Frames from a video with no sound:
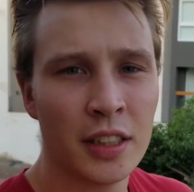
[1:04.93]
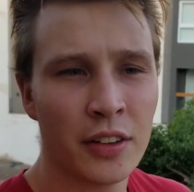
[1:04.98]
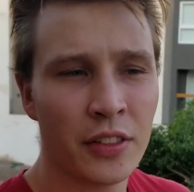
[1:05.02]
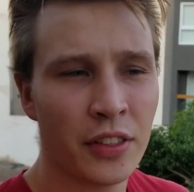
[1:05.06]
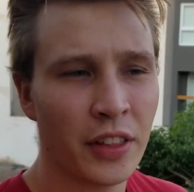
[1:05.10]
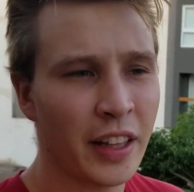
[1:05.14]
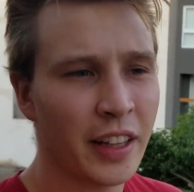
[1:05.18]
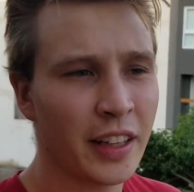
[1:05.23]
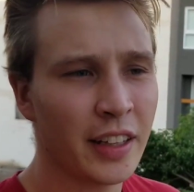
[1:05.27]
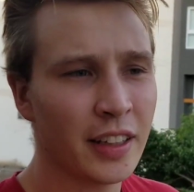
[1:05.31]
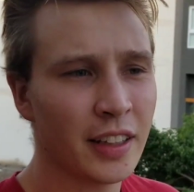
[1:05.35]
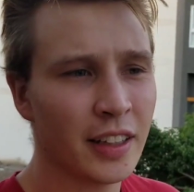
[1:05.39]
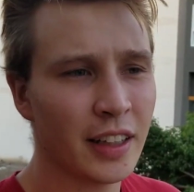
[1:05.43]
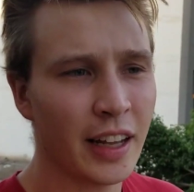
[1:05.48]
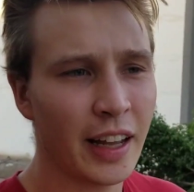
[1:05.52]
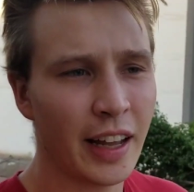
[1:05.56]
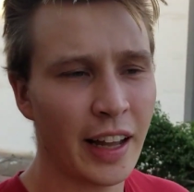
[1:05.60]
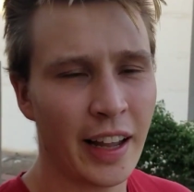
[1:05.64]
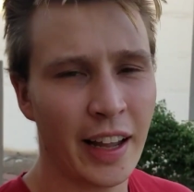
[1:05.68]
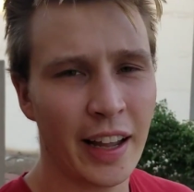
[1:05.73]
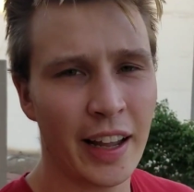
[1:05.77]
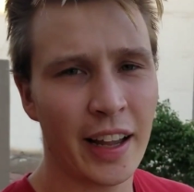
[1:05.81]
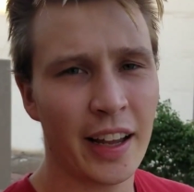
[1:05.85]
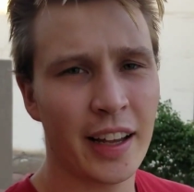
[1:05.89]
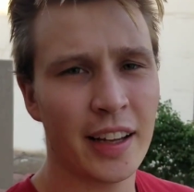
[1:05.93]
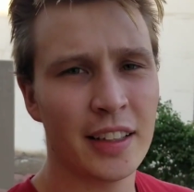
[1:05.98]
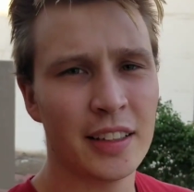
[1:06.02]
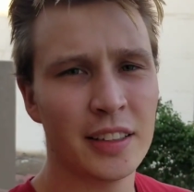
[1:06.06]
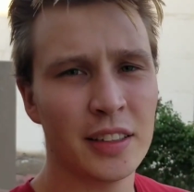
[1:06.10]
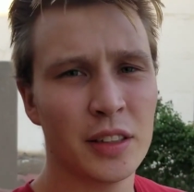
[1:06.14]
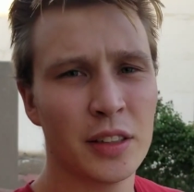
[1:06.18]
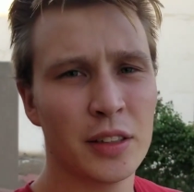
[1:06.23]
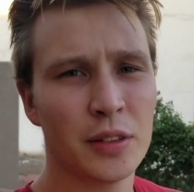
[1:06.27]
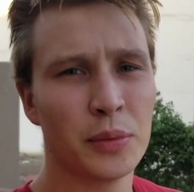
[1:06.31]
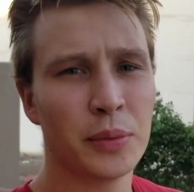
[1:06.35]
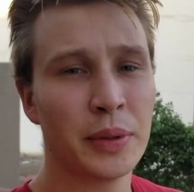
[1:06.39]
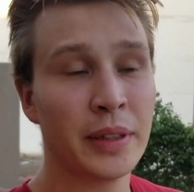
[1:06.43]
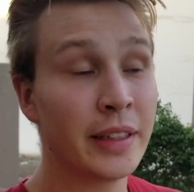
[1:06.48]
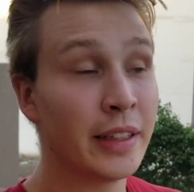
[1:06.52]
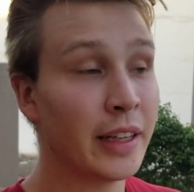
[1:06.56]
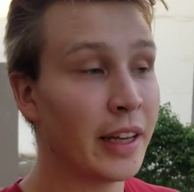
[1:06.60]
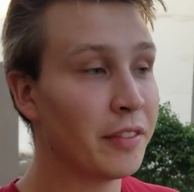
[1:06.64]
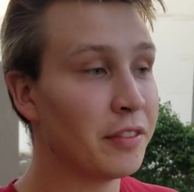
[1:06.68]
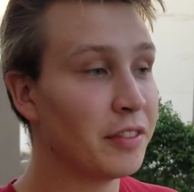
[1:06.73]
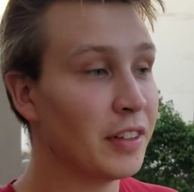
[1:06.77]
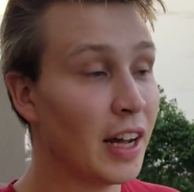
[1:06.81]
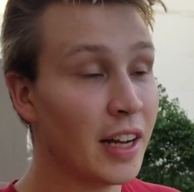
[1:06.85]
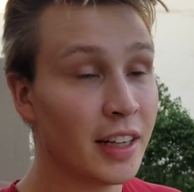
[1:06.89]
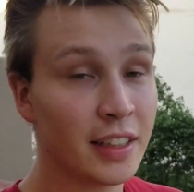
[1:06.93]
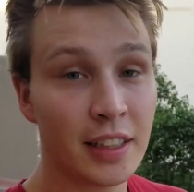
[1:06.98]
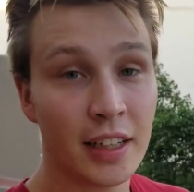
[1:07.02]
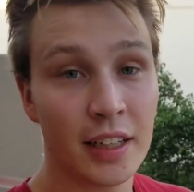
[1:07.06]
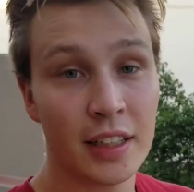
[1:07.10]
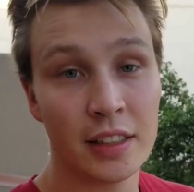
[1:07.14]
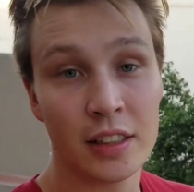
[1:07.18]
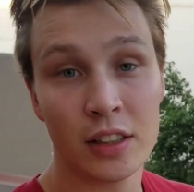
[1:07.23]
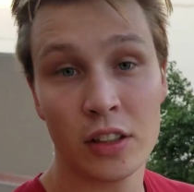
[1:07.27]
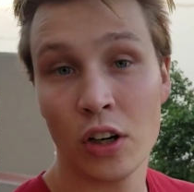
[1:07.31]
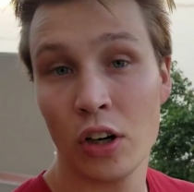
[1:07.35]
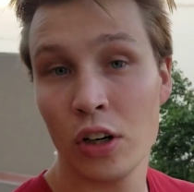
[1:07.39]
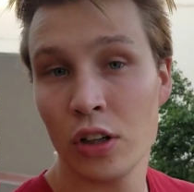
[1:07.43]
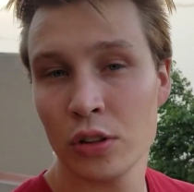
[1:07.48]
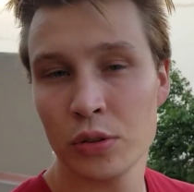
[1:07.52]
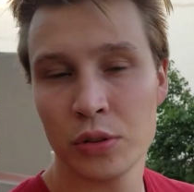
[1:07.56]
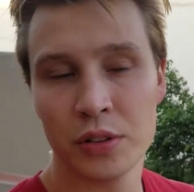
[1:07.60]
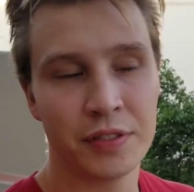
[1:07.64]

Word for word: thing, and we have not gotten called.